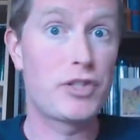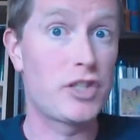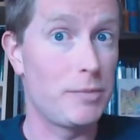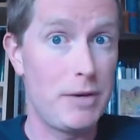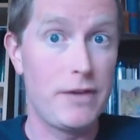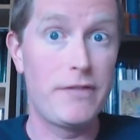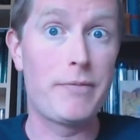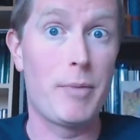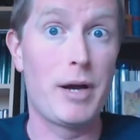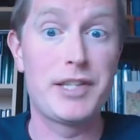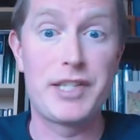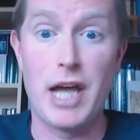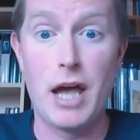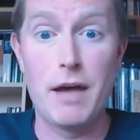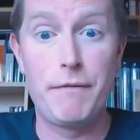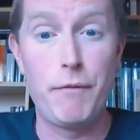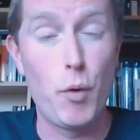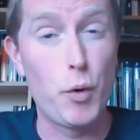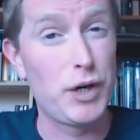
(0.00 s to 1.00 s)
to me from
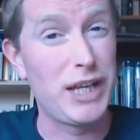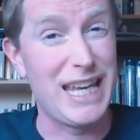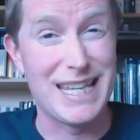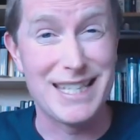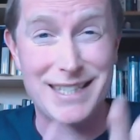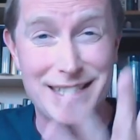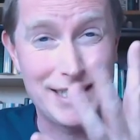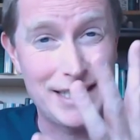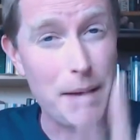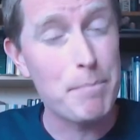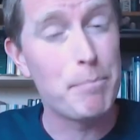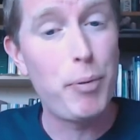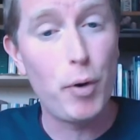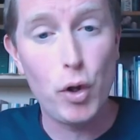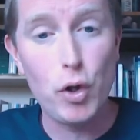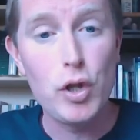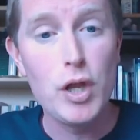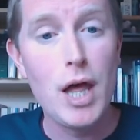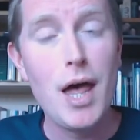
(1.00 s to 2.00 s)
Isaiah 40 is
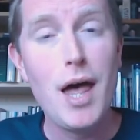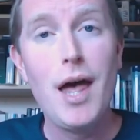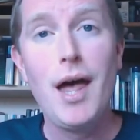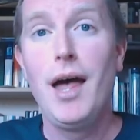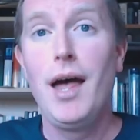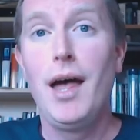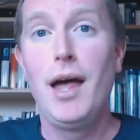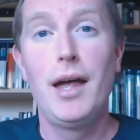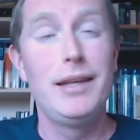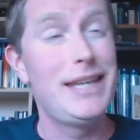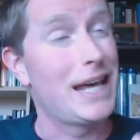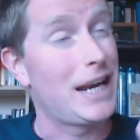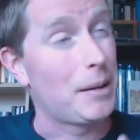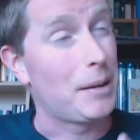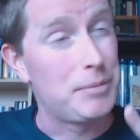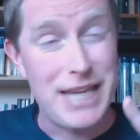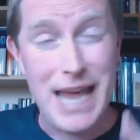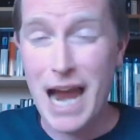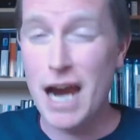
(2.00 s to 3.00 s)
simple, yet
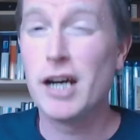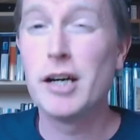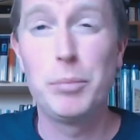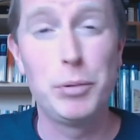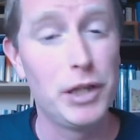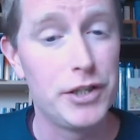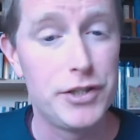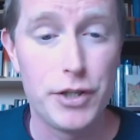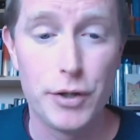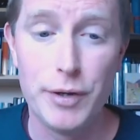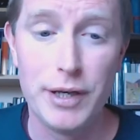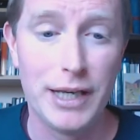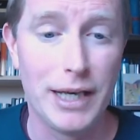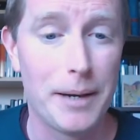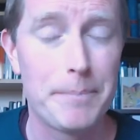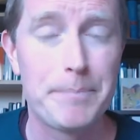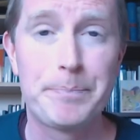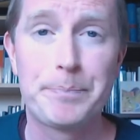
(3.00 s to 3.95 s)
I'm terrible at doing it.